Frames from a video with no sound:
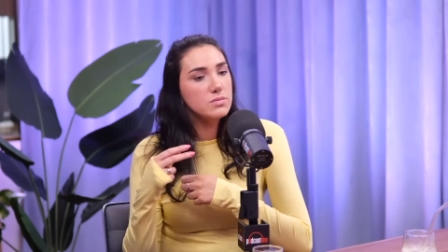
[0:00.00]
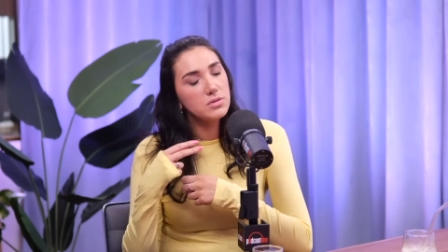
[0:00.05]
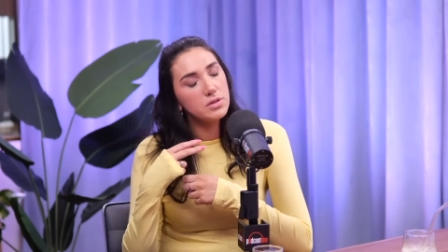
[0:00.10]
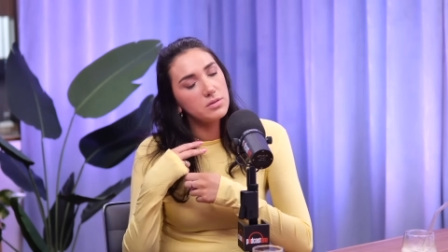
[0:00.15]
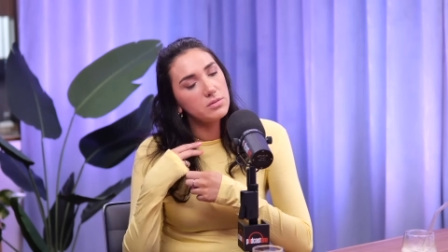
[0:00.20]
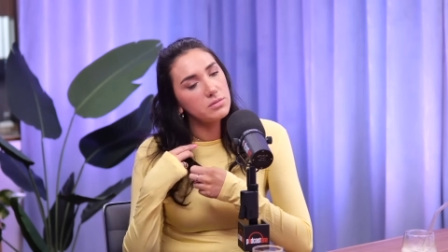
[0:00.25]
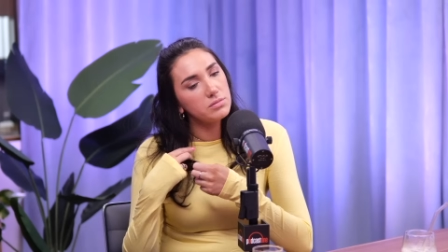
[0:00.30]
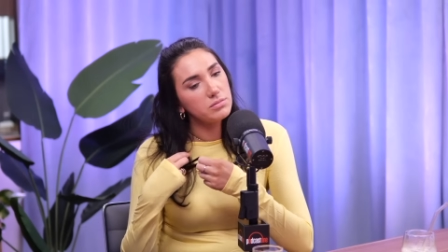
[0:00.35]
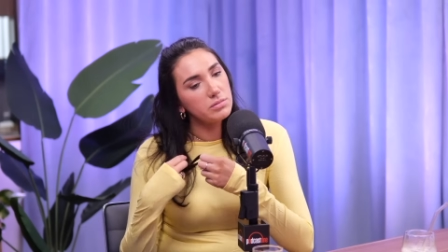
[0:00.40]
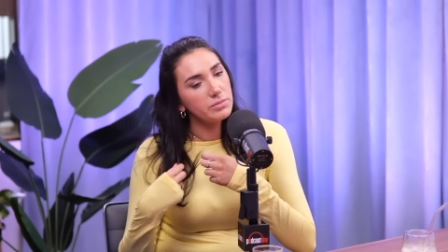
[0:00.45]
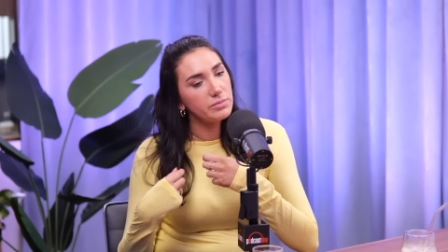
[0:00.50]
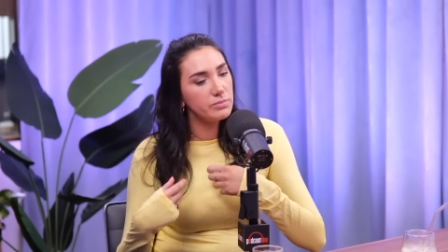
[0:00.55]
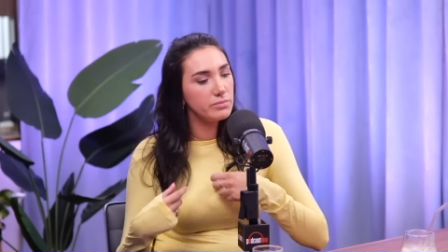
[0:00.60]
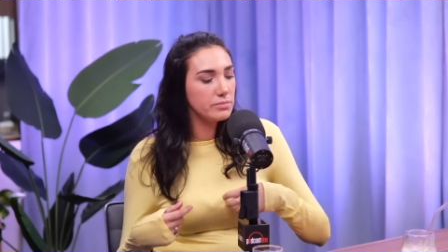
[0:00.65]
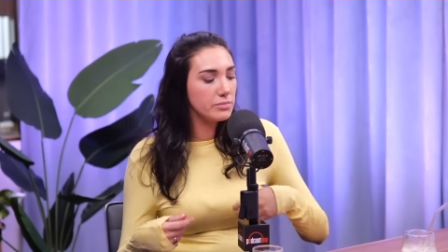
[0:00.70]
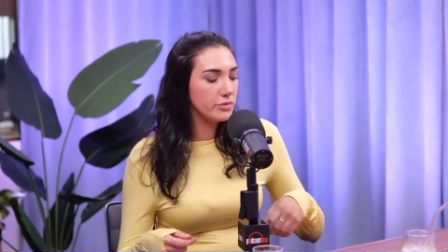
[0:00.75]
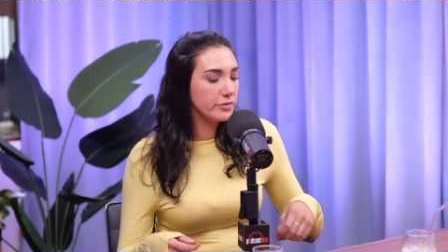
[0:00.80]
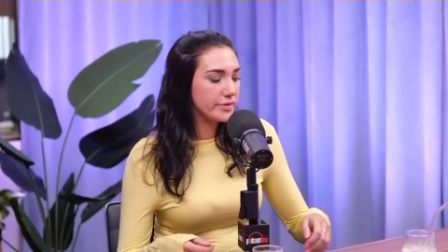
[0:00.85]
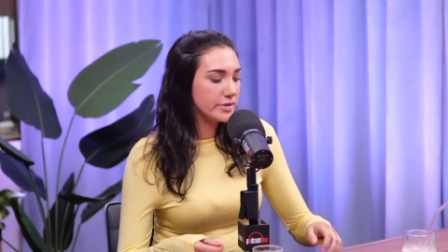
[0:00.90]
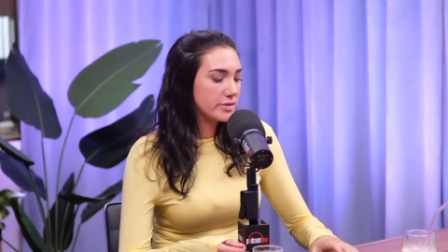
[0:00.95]
Like when
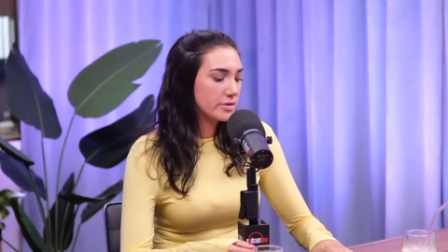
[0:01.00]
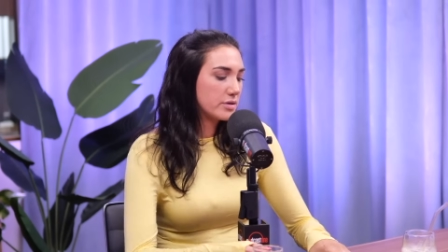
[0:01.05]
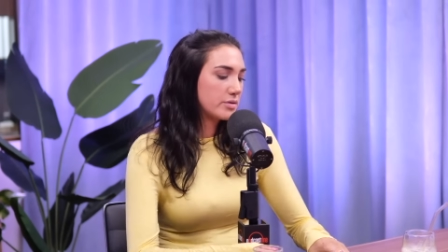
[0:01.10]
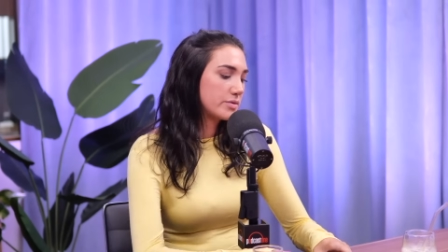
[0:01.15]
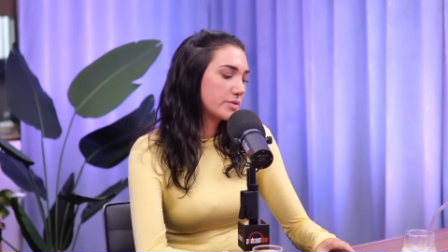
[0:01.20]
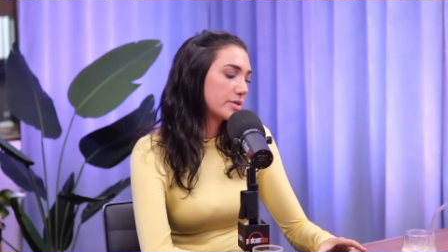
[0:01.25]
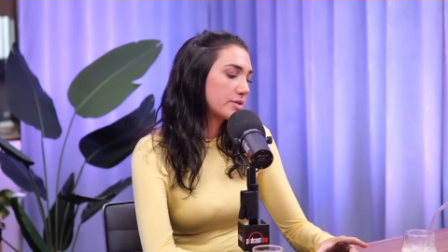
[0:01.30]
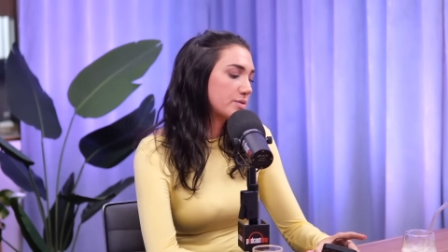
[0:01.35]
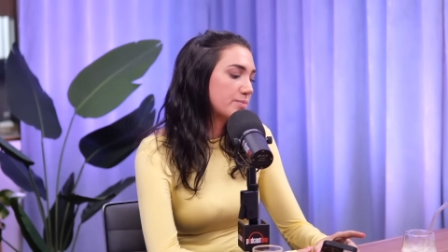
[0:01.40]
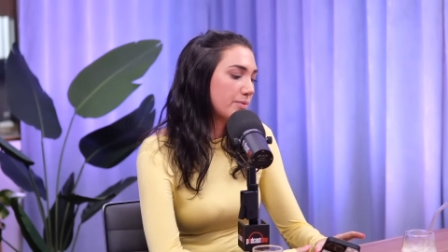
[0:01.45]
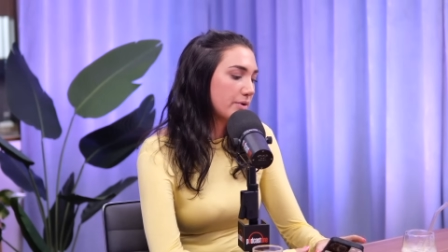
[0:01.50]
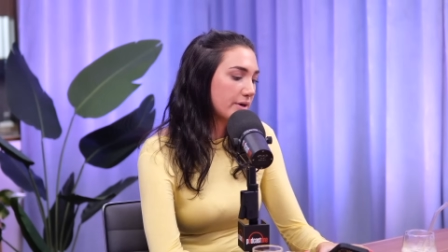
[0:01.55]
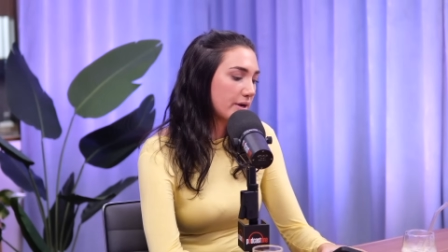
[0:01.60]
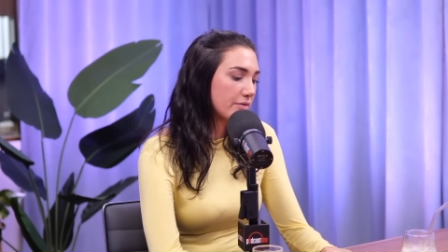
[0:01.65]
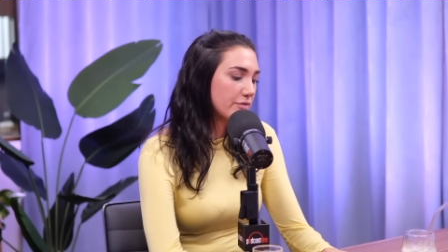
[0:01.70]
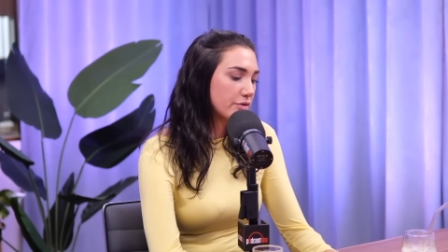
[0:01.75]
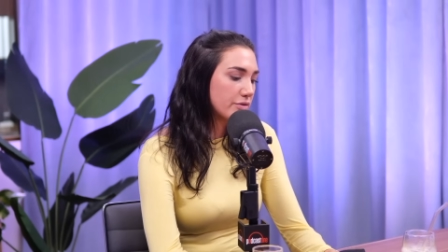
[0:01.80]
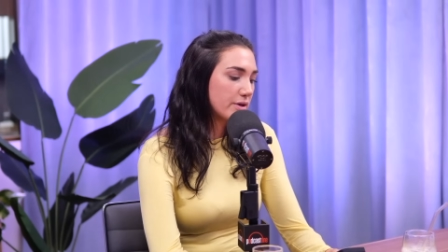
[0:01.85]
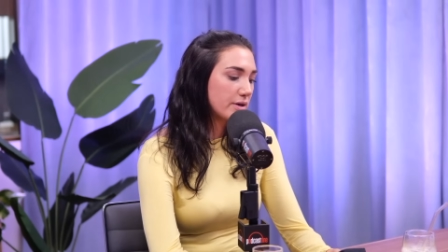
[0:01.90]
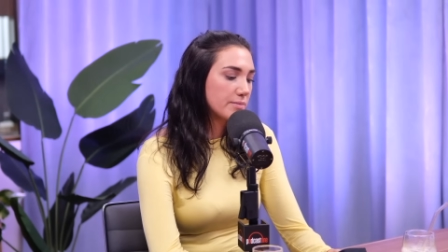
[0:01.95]
we move in together with like splitting
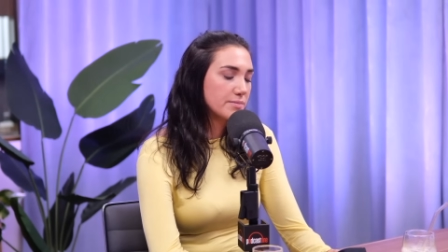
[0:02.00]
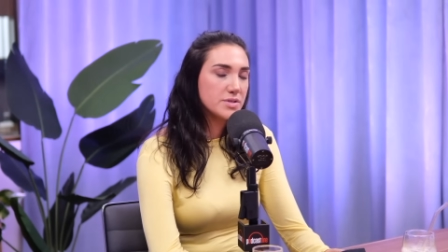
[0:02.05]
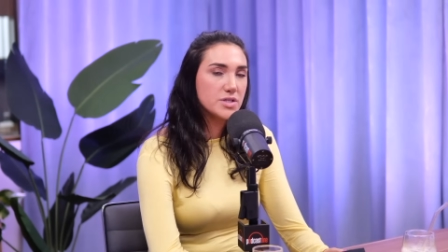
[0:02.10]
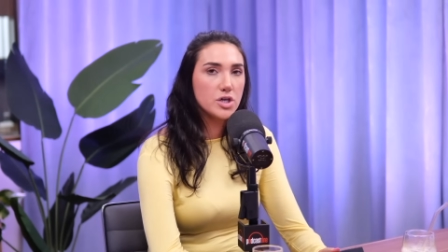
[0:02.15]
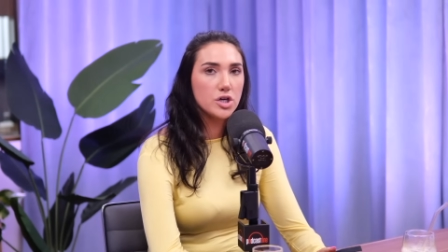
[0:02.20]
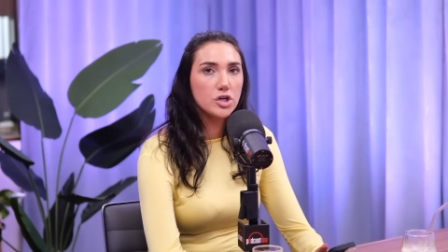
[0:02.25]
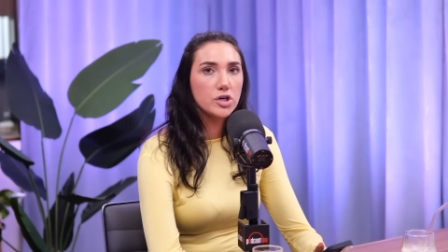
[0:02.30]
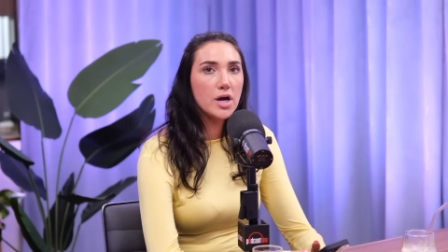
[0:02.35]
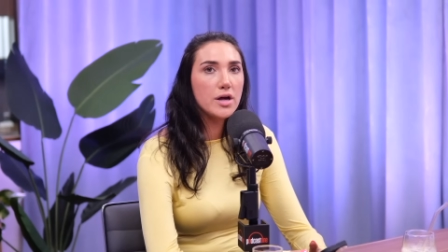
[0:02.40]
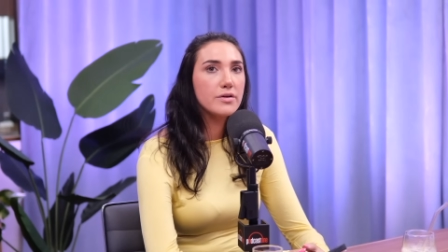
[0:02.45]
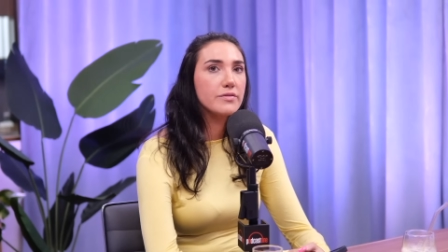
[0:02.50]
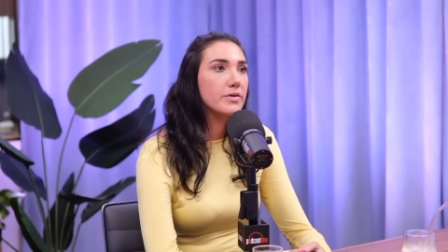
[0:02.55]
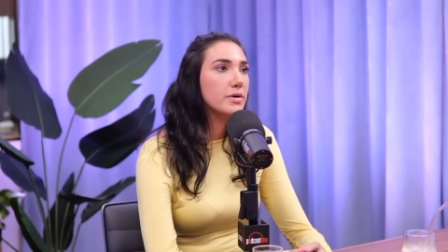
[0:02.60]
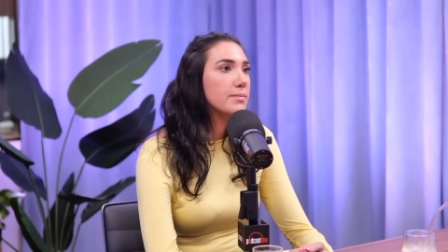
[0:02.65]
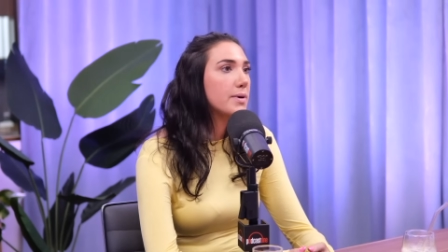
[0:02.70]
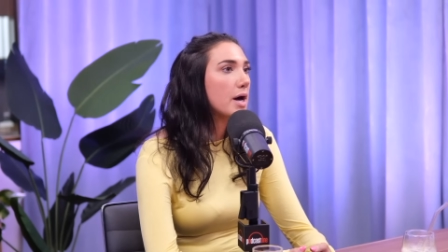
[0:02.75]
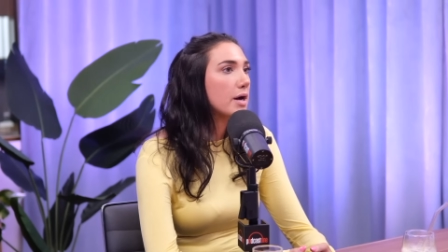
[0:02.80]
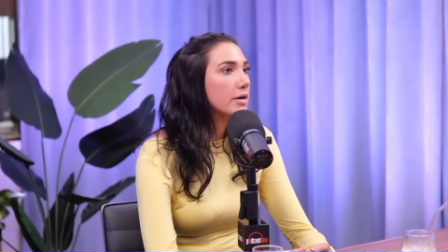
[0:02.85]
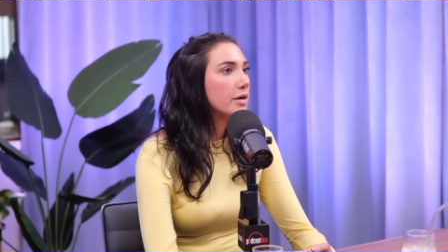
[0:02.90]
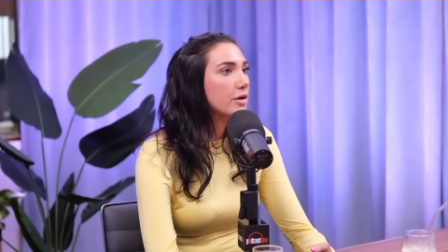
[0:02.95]
everything, I'm still kind of
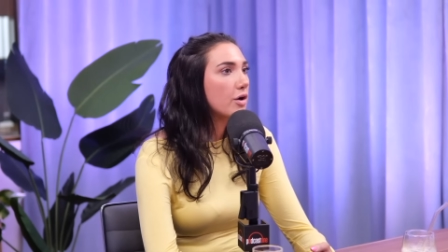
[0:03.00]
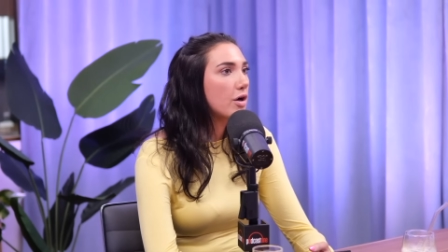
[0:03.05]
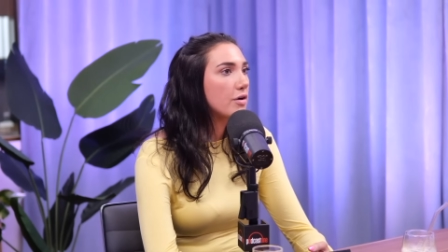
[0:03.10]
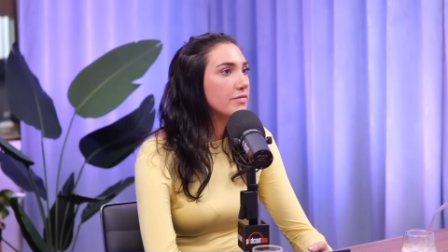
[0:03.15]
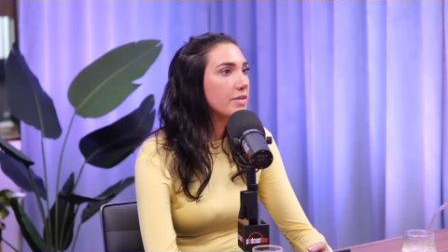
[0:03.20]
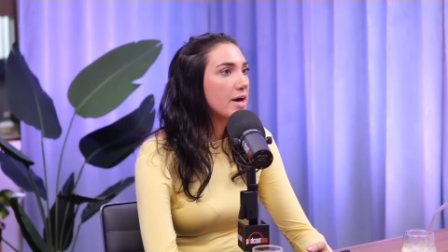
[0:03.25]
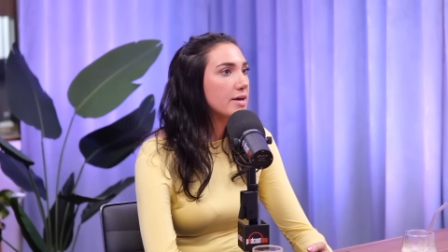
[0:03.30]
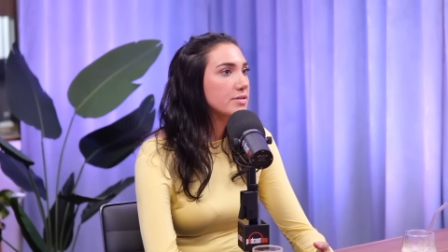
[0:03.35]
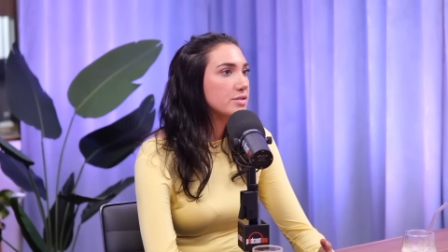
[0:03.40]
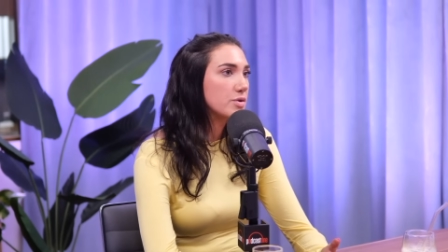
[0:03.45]
unpacking all of that.